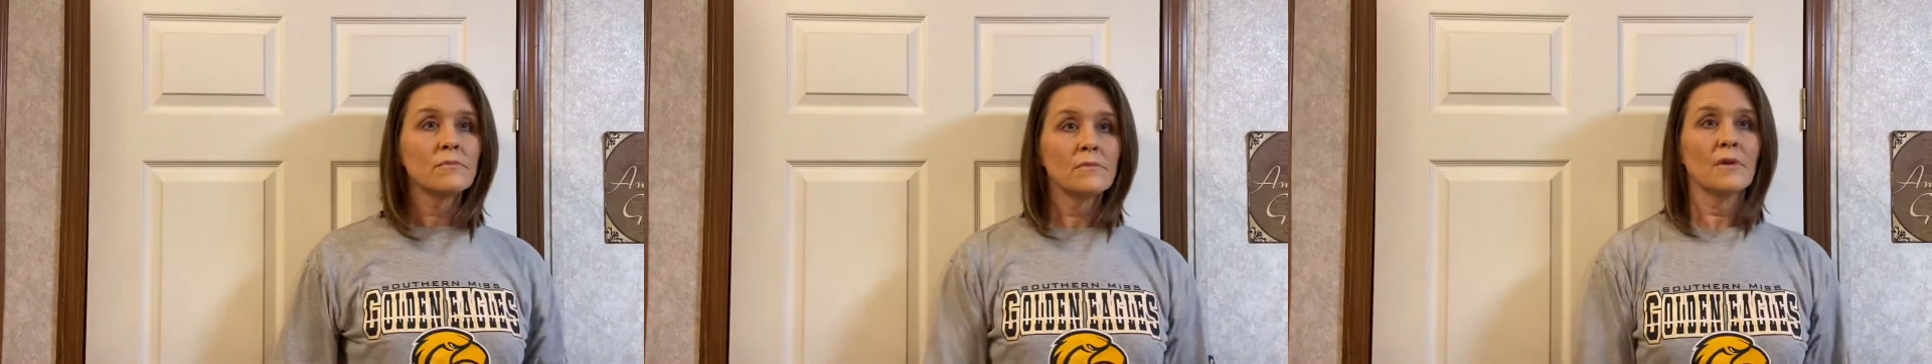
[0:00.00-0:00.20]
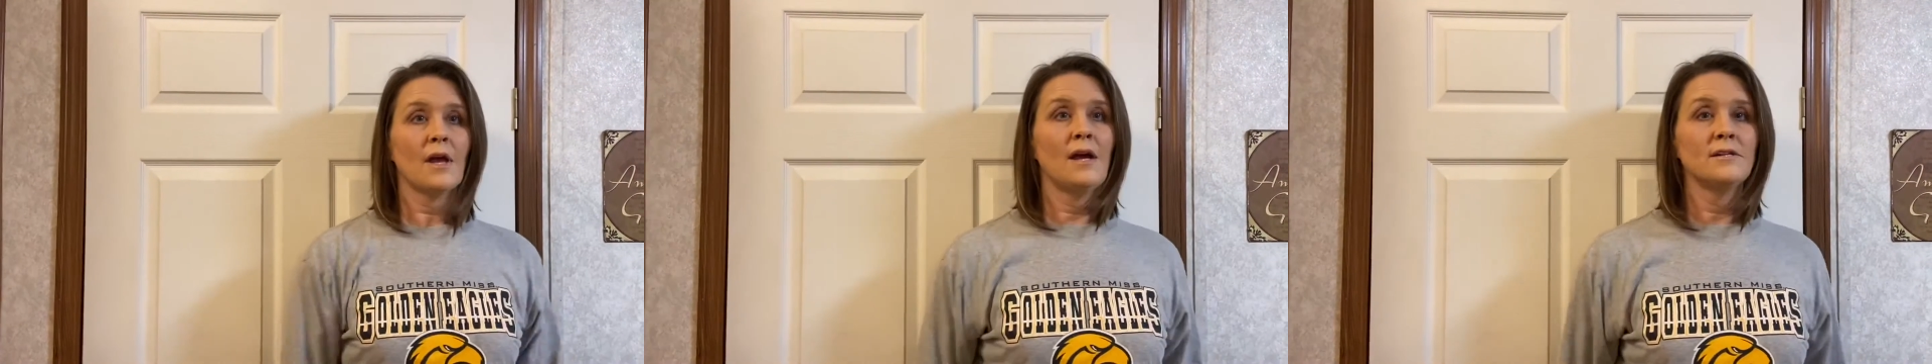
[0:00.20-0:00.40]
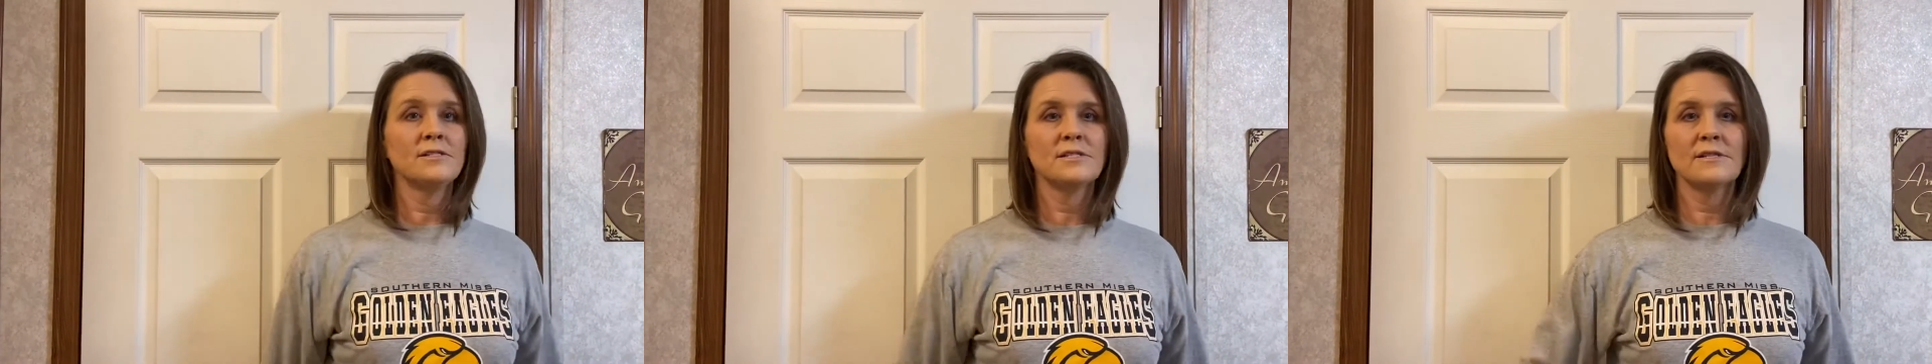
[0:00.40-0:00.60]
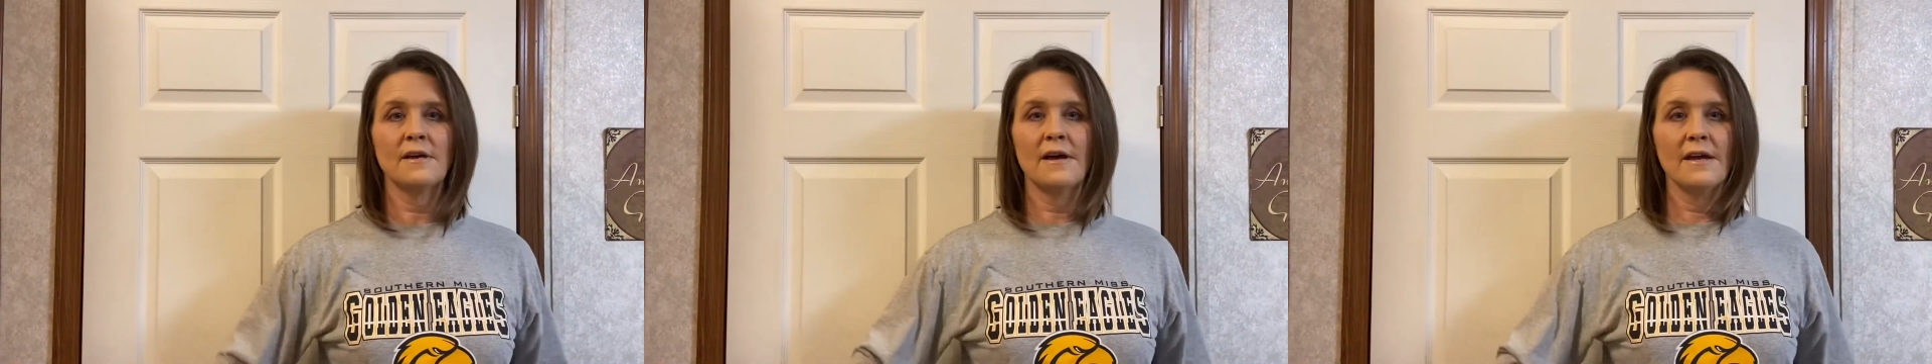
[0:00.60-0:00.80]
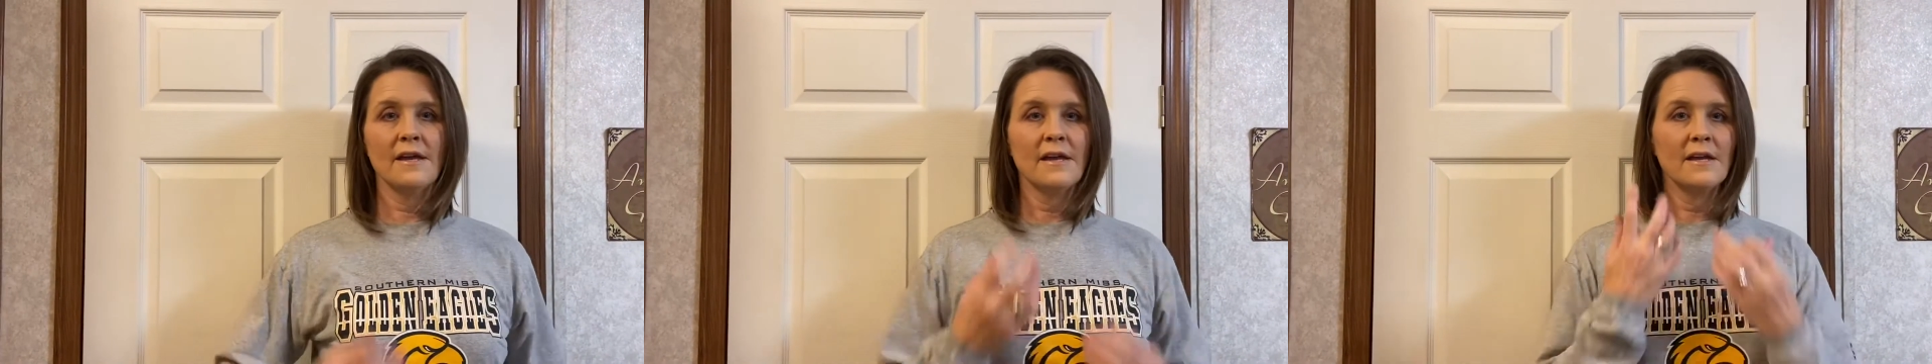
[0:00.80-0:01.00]
I just
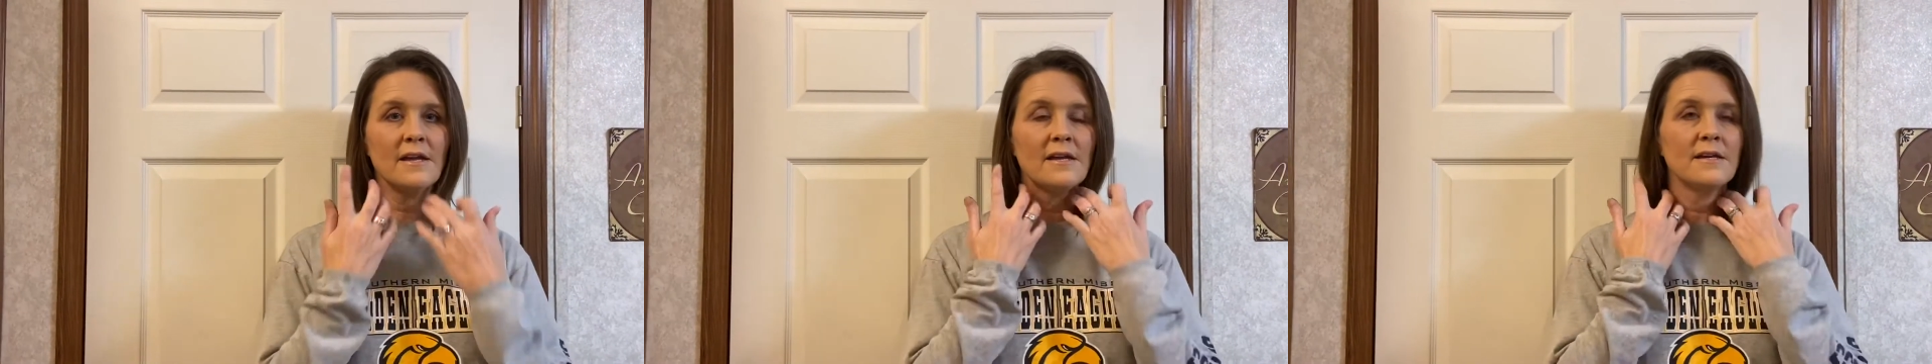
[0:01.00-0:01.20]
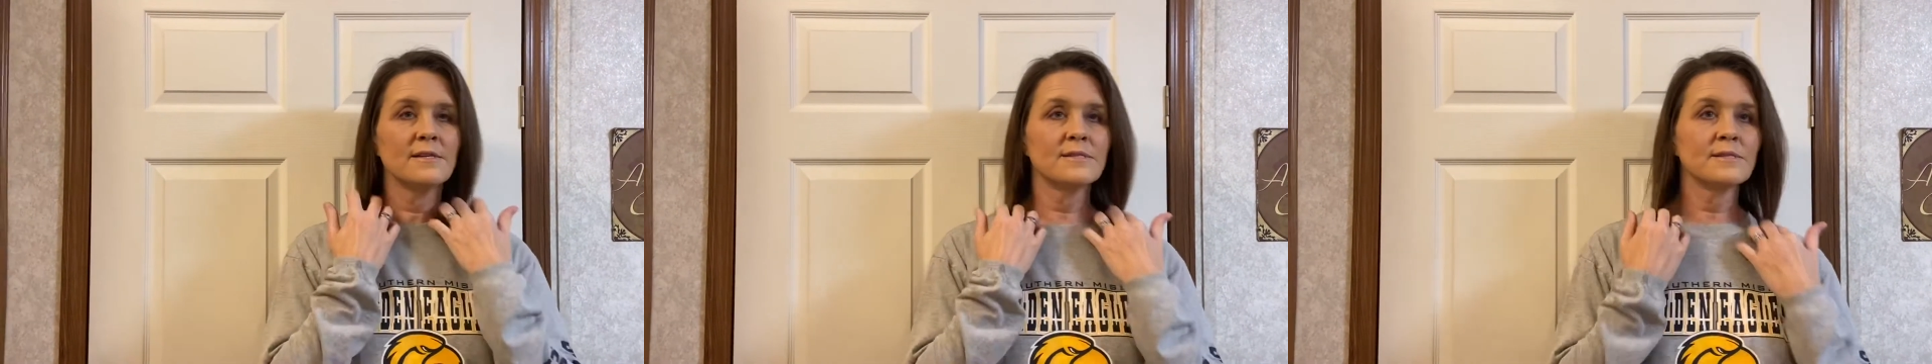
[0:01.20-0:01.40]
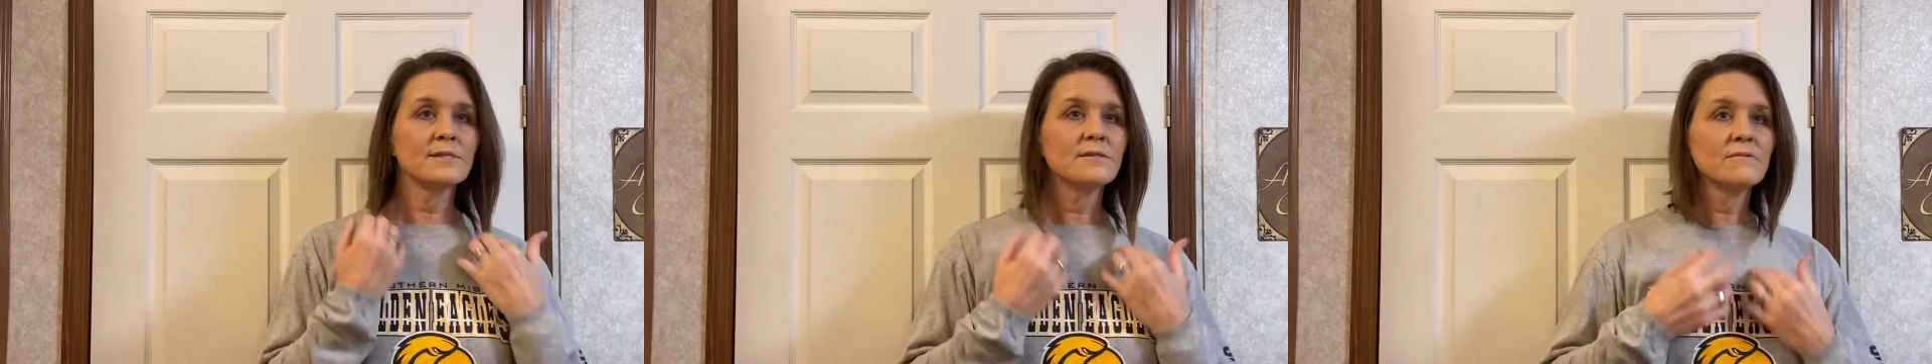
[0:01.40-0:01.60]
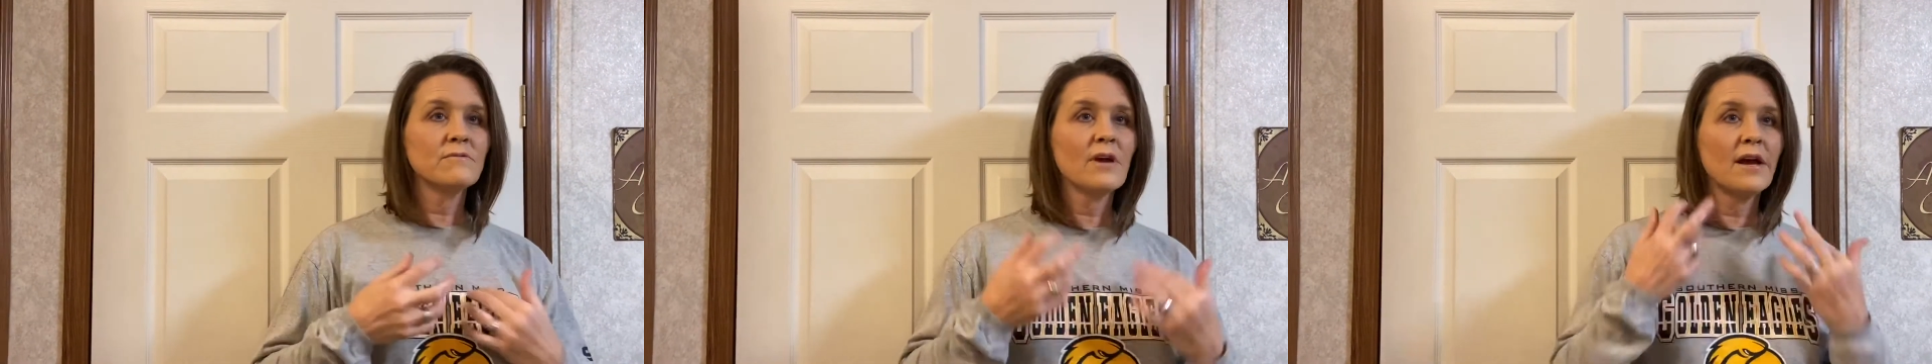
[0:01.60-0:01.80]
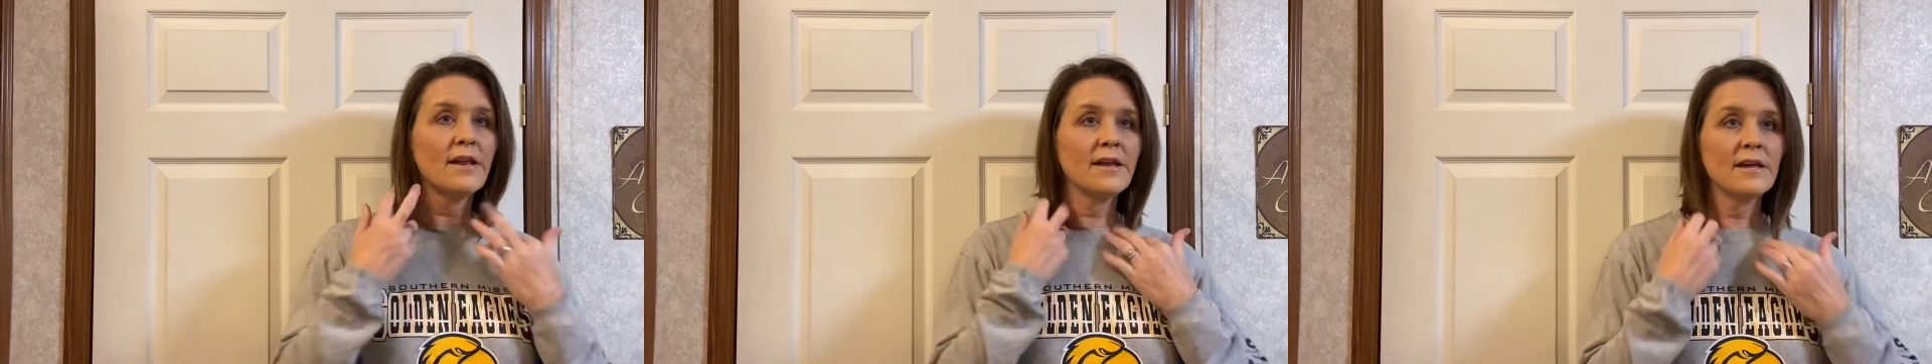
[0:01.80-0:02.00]
like it. It's
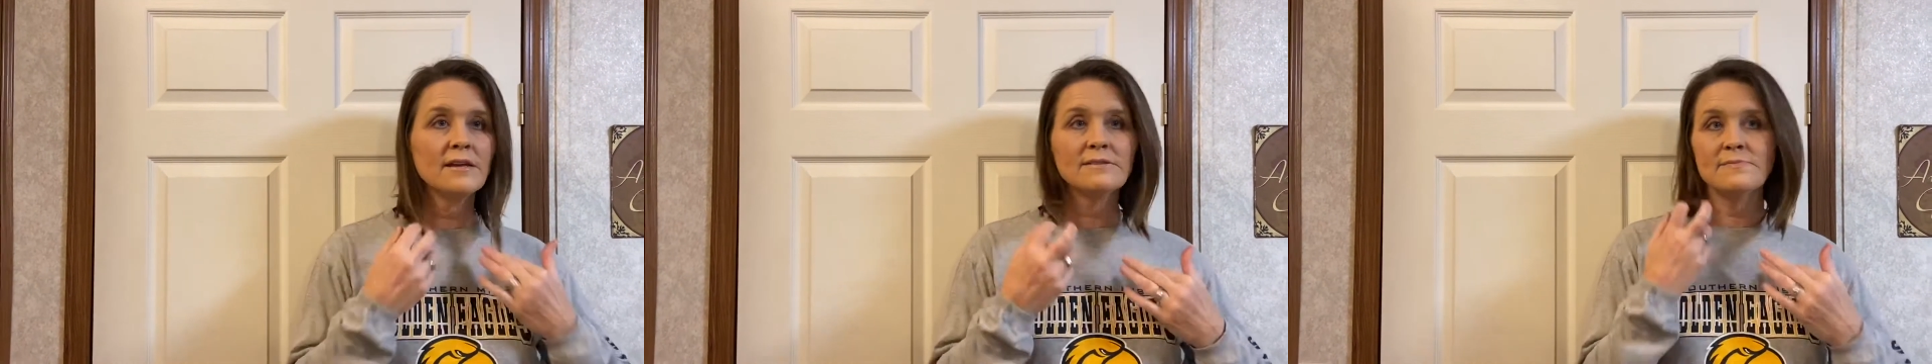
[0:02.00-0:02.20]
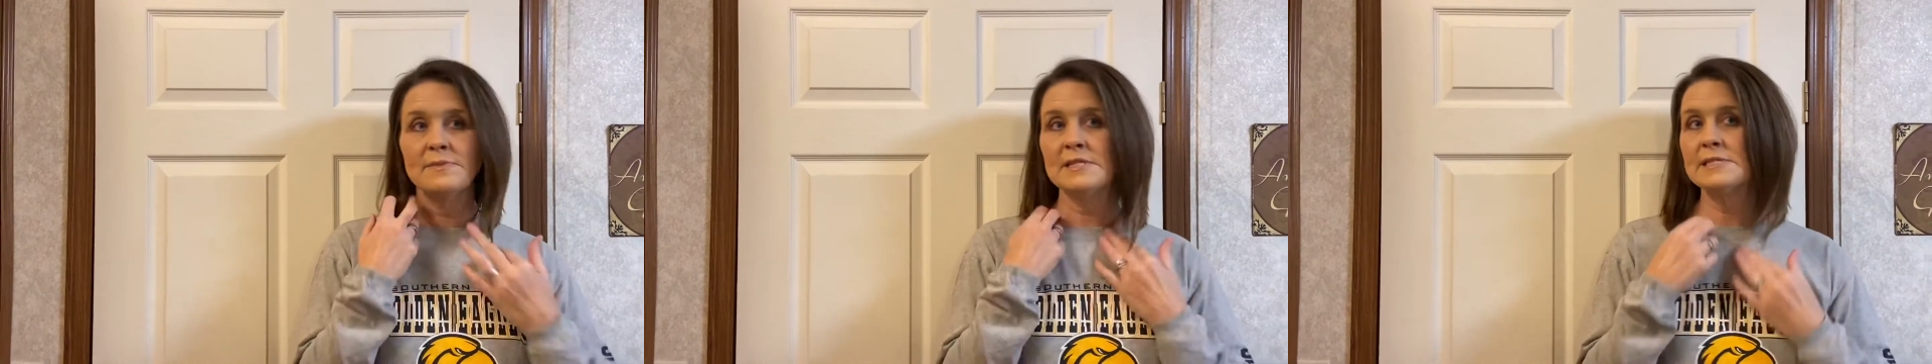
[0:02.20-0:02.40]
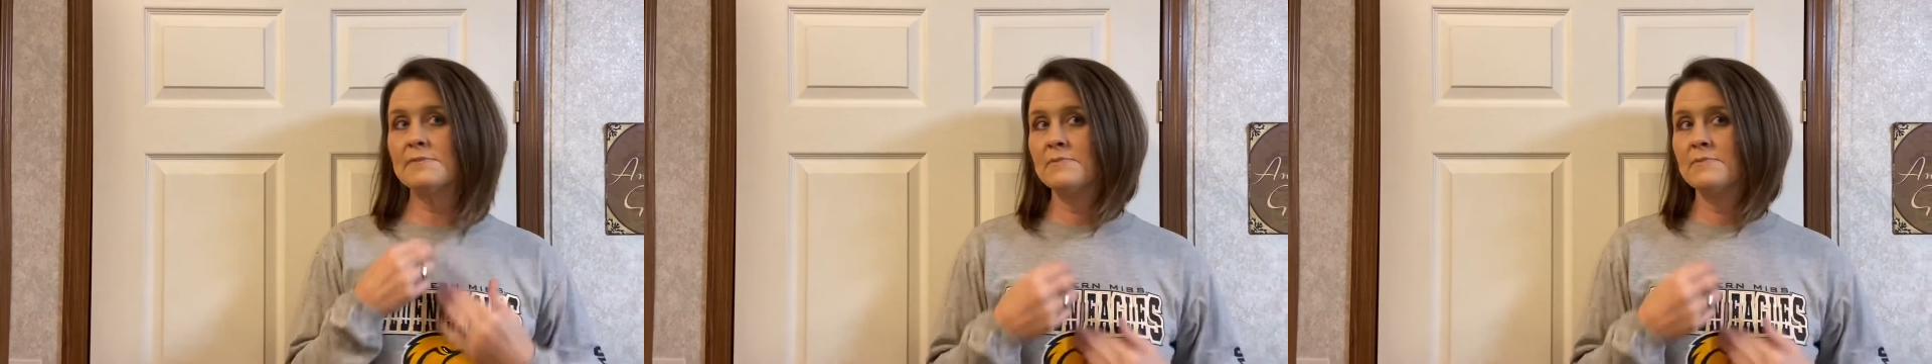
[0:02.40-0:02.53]
kind of gives me some